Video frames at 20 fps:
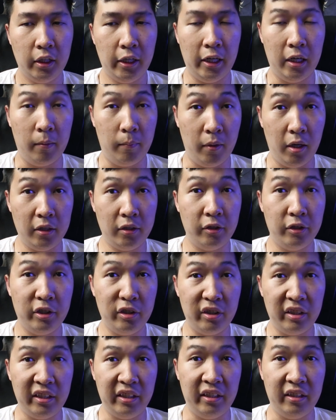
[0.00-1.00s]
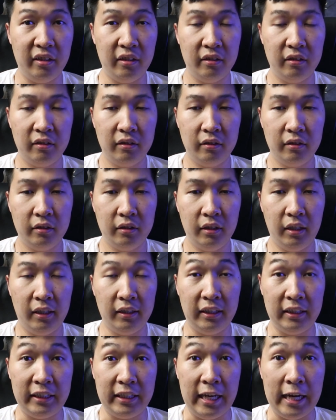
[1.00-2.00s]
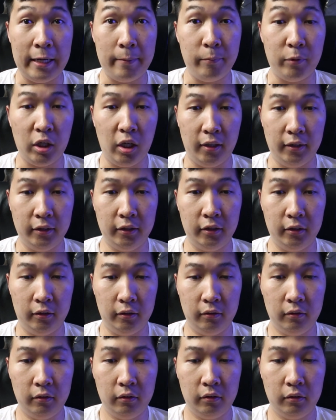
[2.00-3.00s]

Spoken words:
and I'm also using it as a game console,